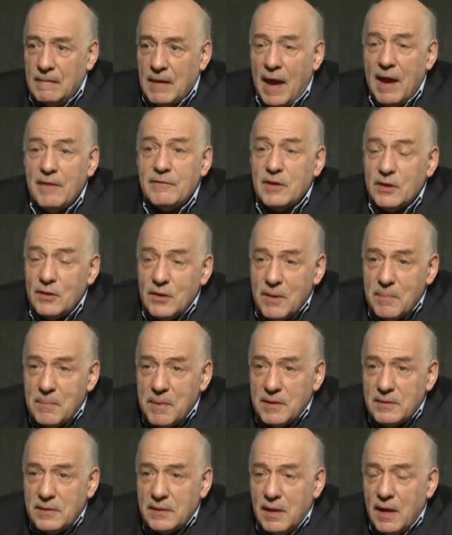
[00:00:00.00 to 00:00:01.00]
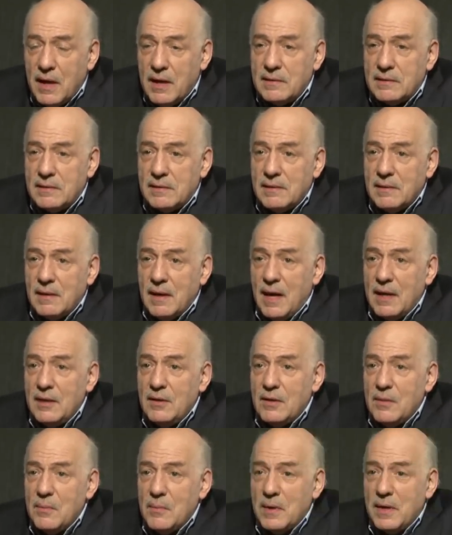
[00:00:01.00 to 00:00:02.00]
I have to look at both sides. I
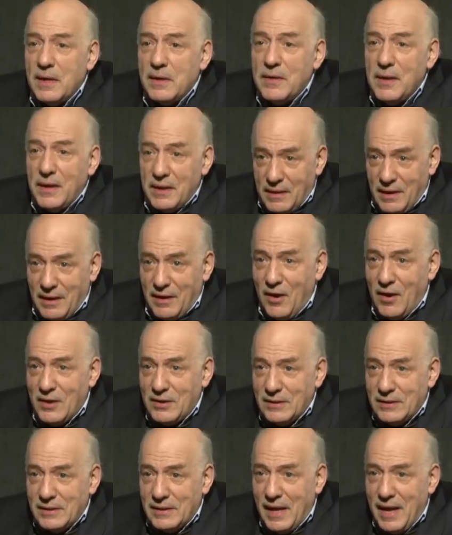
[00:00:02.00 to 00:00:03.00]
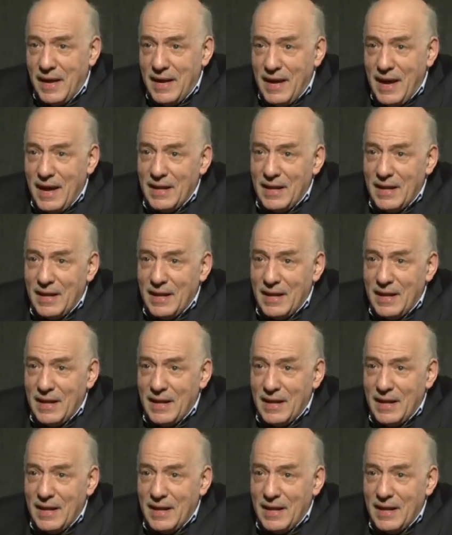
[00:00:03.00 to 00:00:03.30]
look at what I think they're going to say.